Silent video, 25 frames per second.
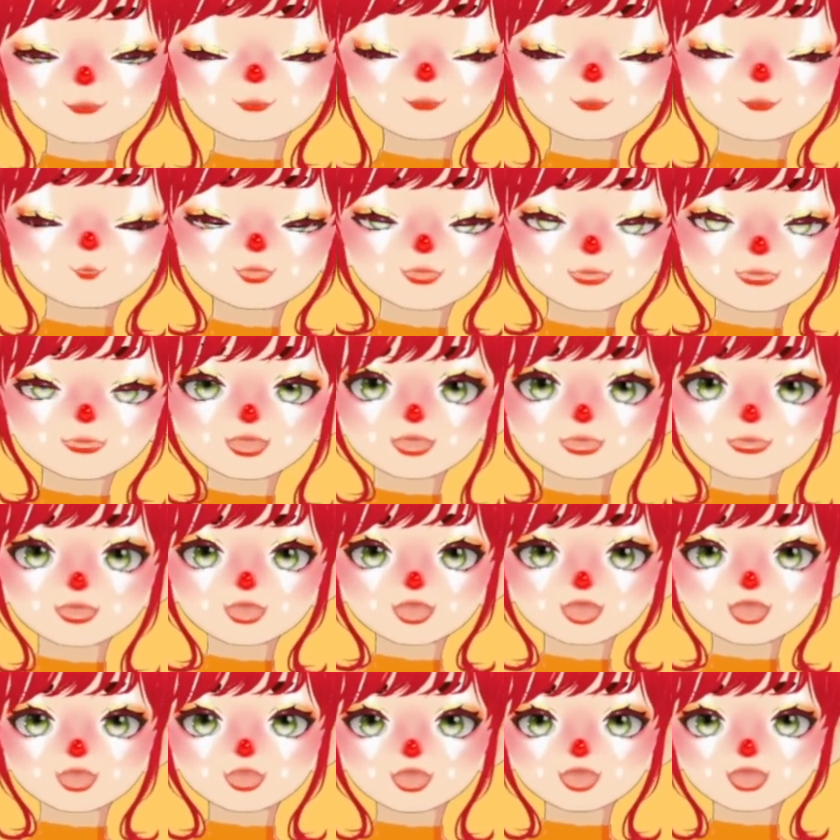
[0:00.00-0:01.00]
We do lots of
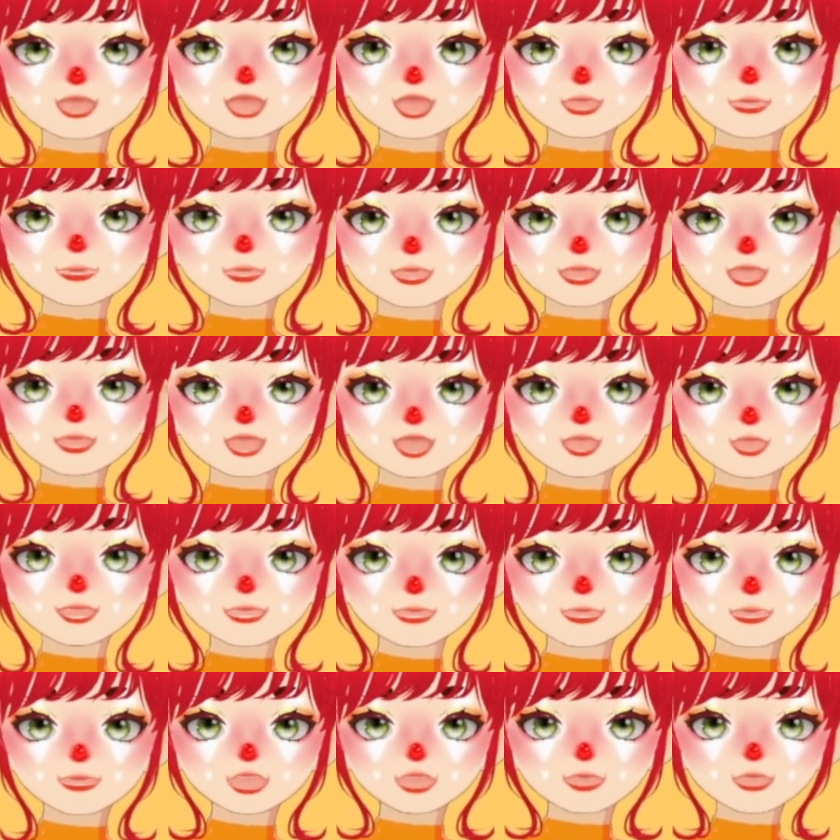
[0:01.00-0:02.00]
little projects together
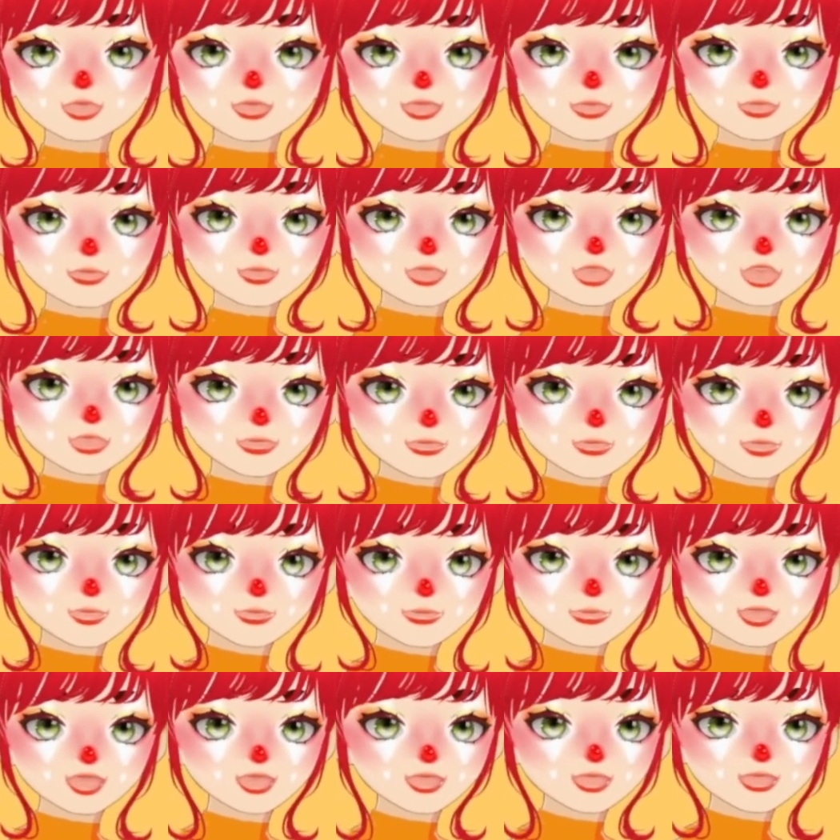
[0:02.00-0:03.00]
that don't get recorded.
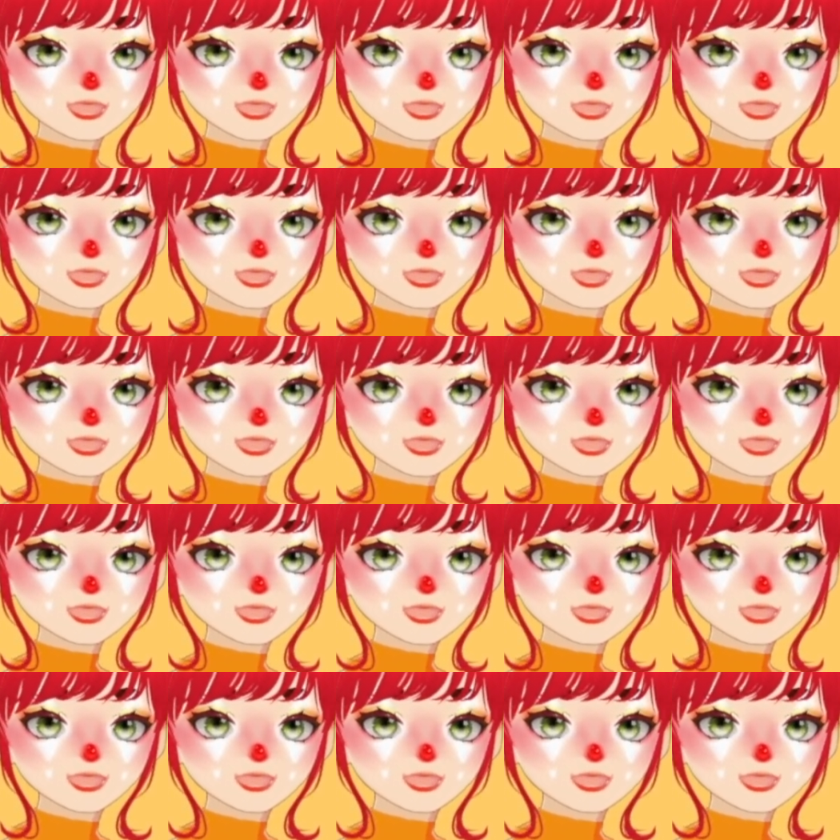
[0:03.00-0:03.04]
Like,